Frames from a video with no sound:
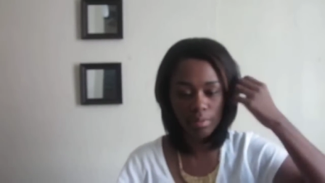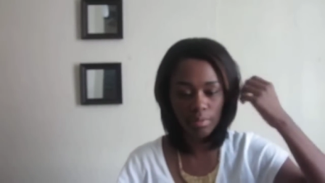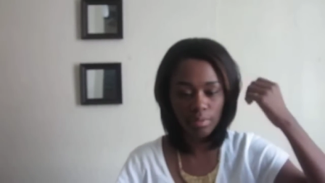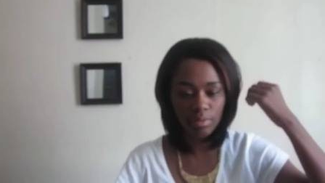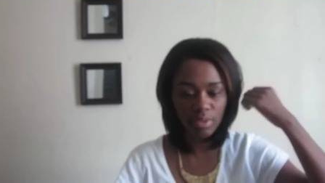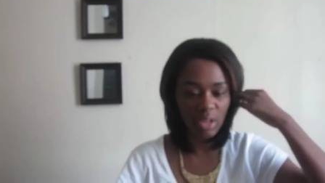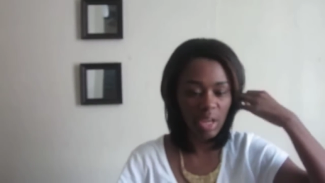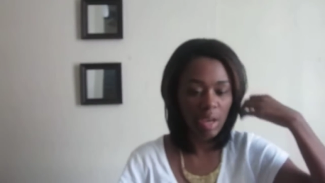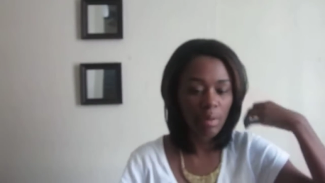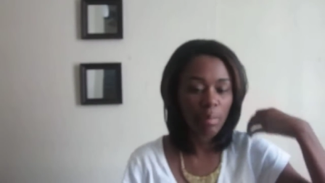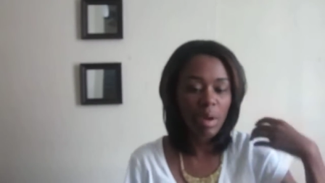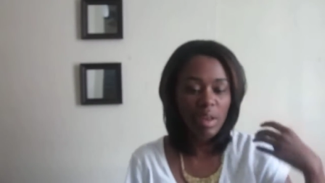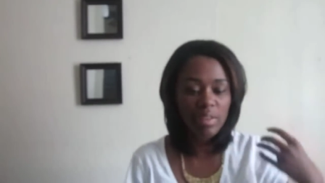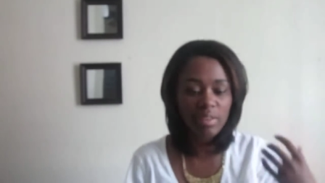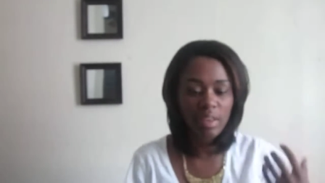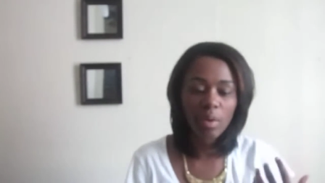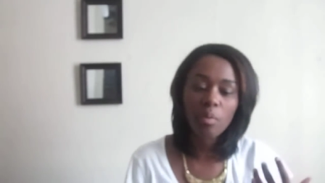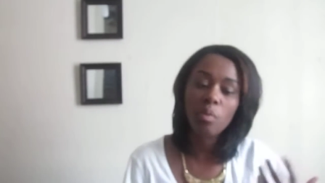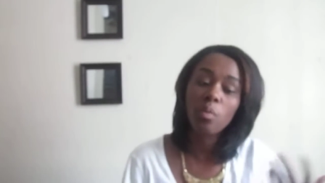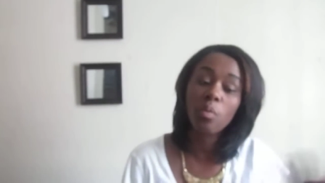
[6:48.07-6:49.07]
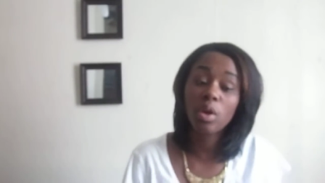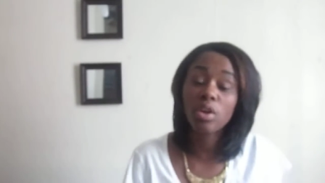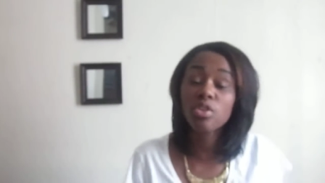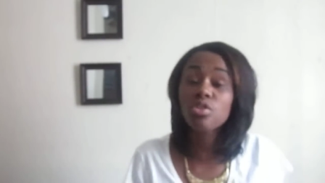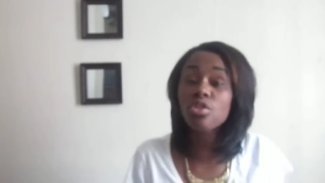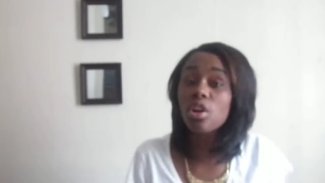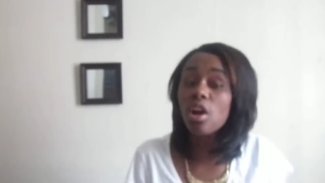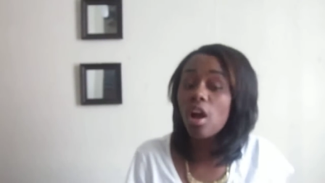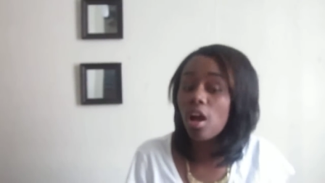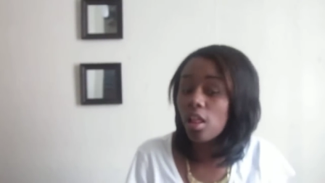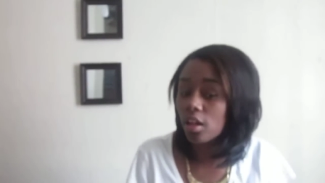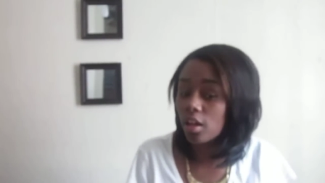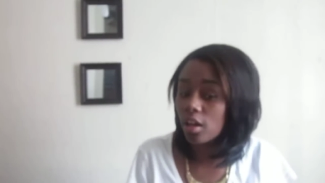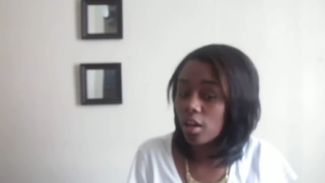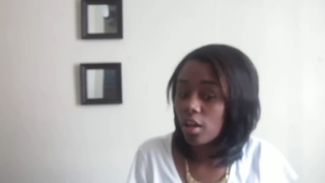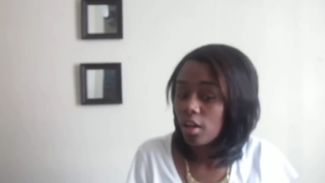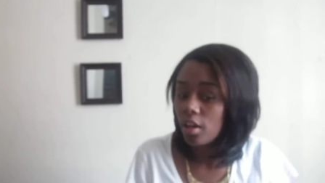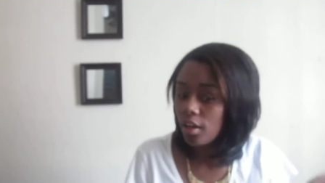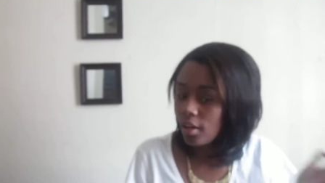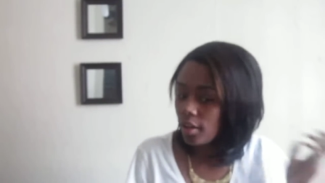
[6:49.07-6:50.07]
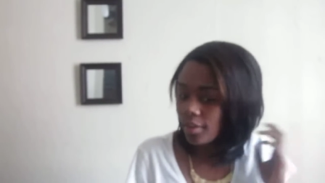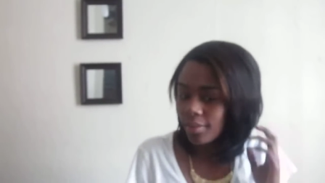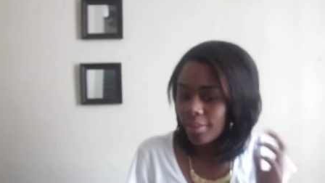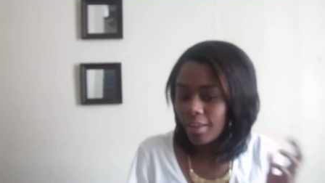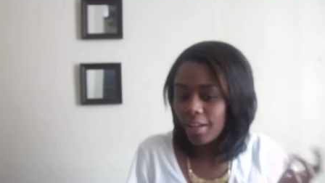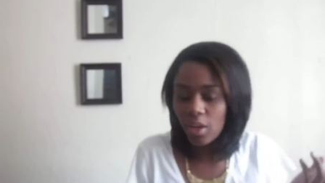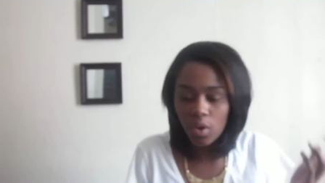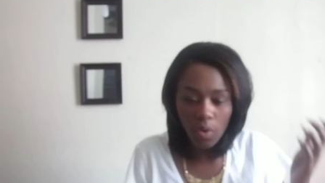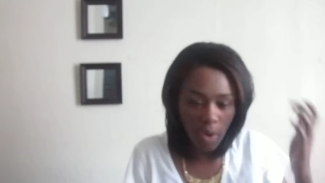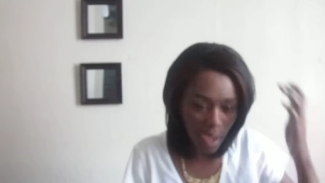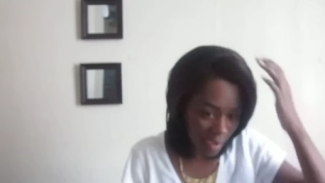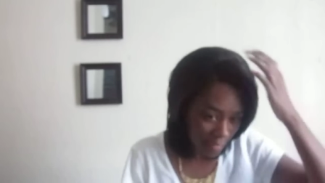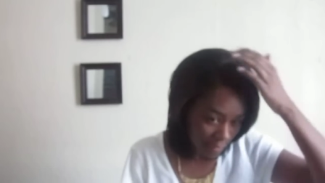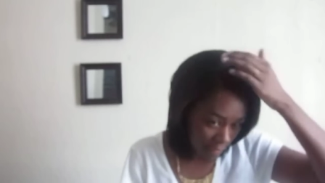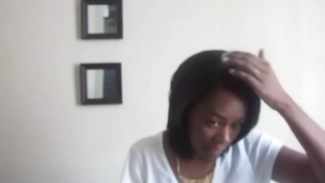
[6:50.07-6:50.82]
you know, everybody's like, well, where's your color? They know I have